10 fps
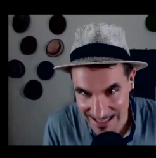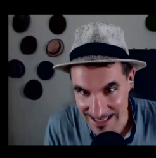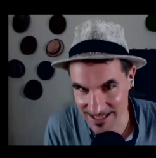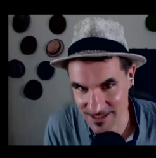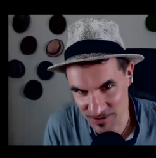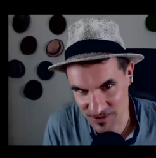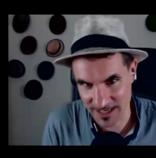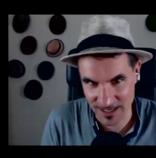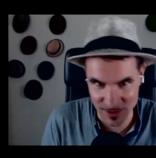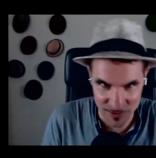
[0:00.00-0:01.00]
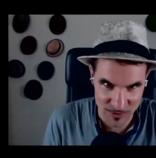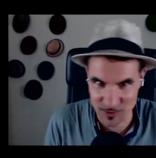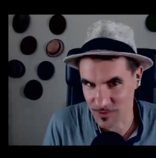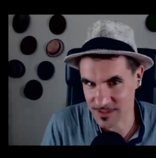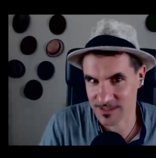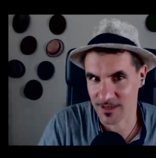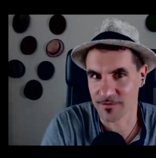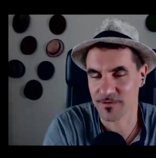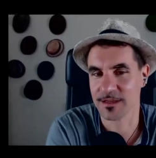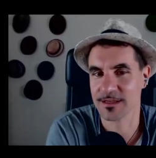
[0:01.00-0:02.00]
is to check out your stuff
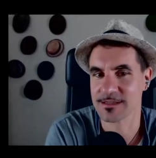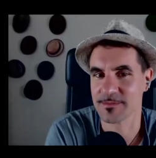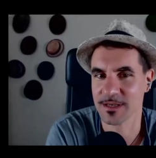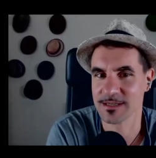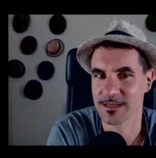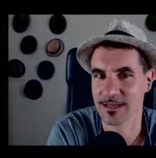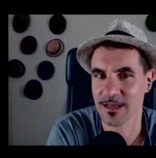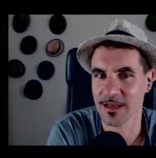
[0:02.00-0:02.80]
and this amazing